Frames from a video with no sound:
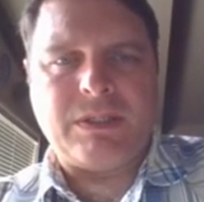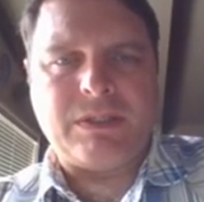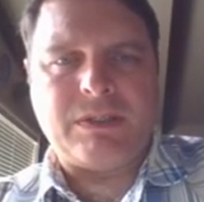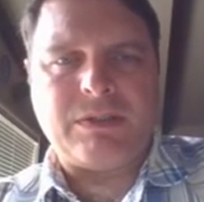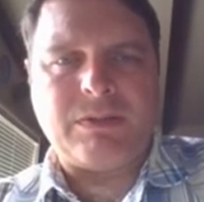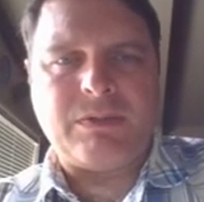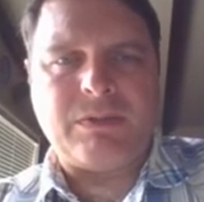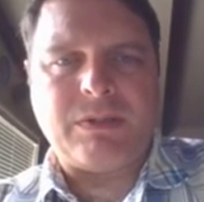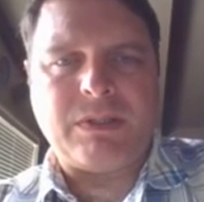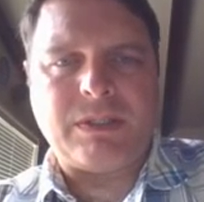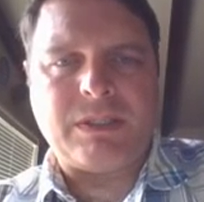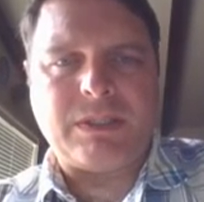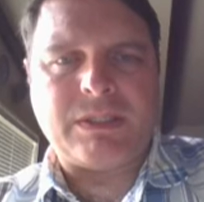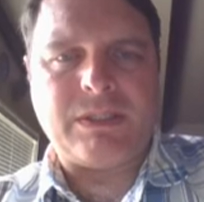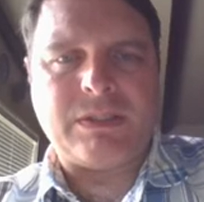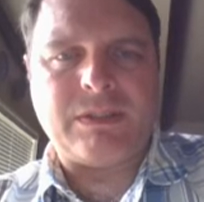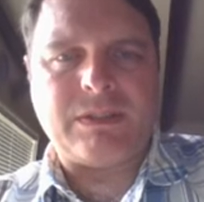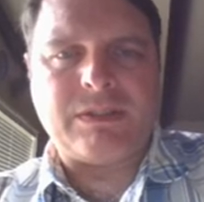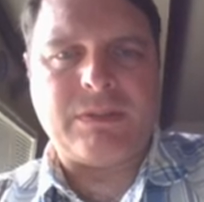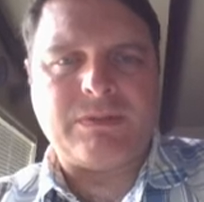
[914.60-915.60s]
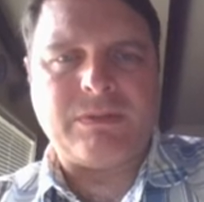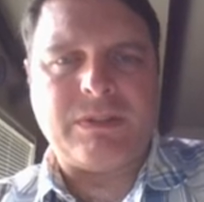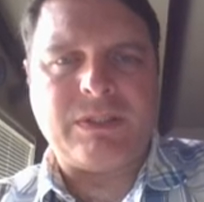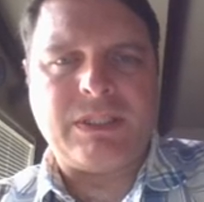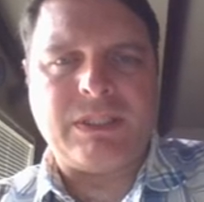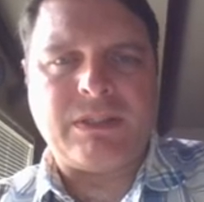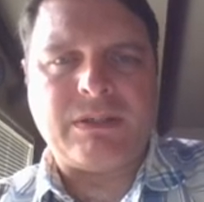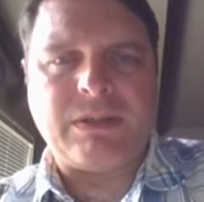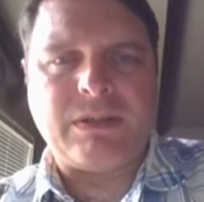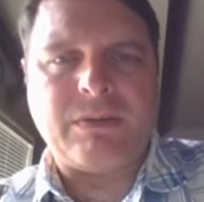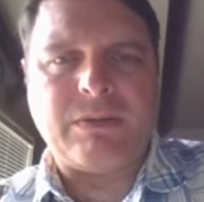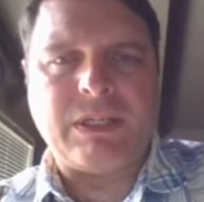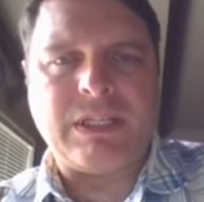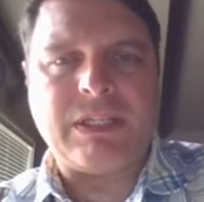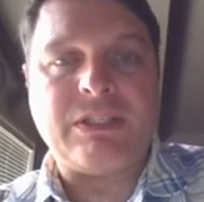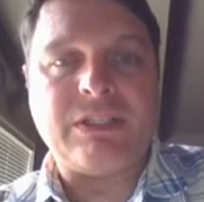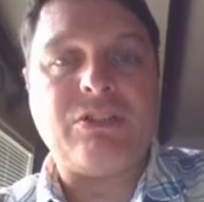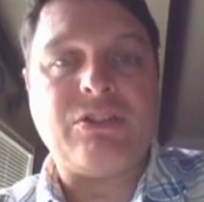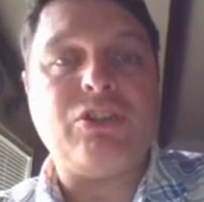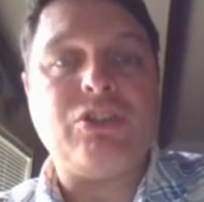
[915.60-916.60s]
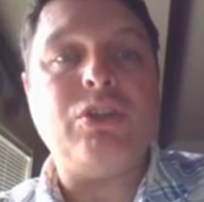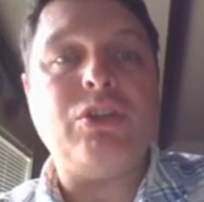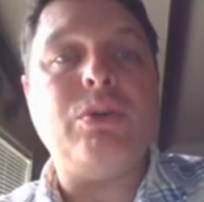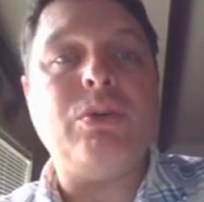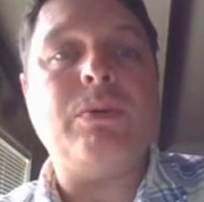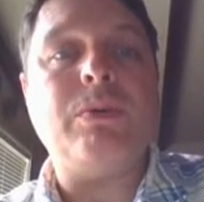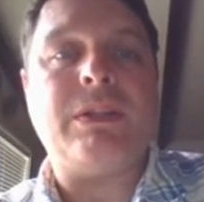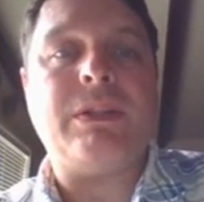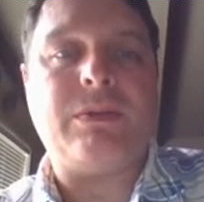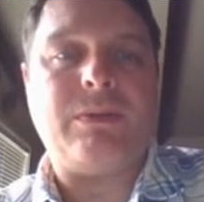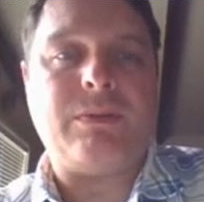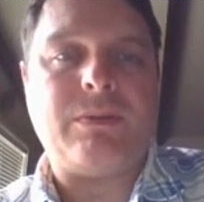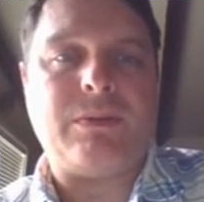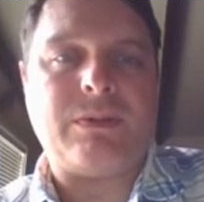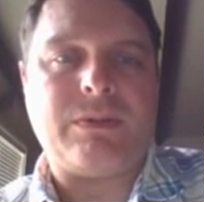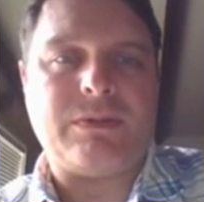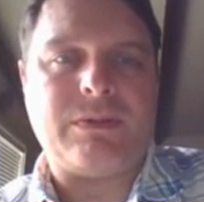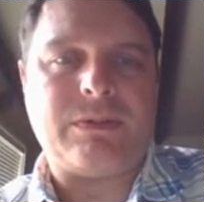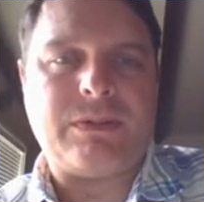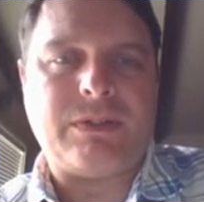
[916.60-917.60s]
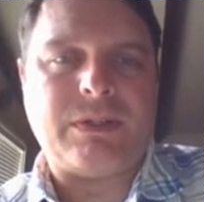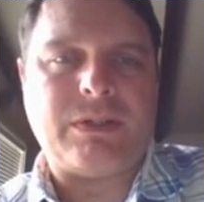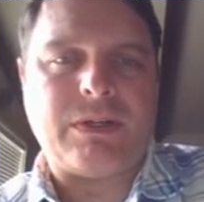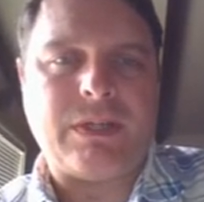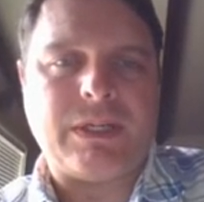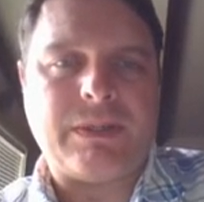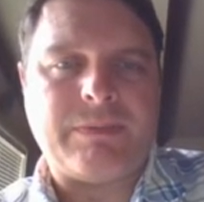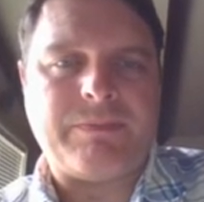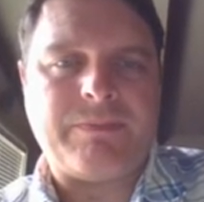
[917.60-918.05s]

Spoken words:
Go look. So 0 and 2 2/3. Sorry.